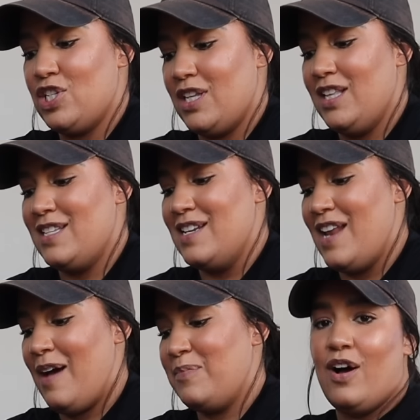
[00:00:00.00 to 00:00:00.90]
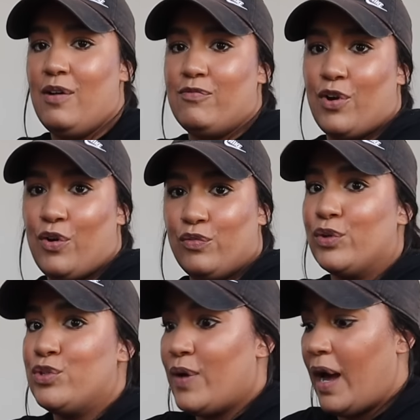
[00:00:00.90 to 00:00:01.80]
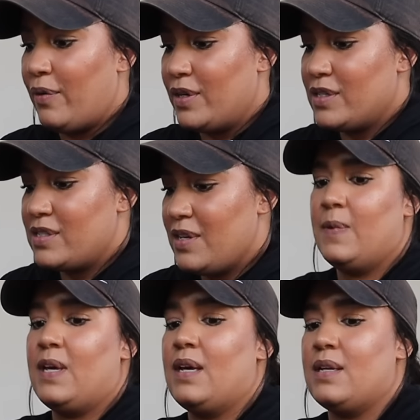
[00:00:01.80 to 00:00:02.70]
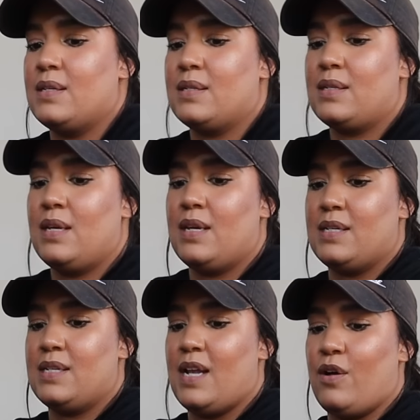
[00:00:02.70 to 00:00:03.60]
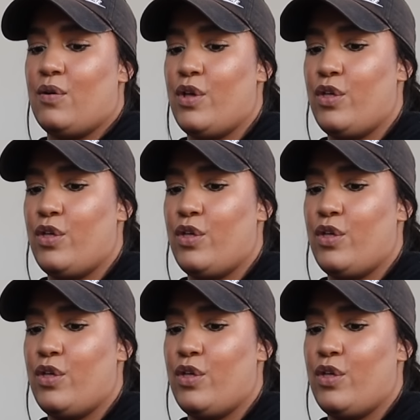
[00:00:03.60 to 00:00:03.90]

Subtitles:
She napped for over 2 hours because it's now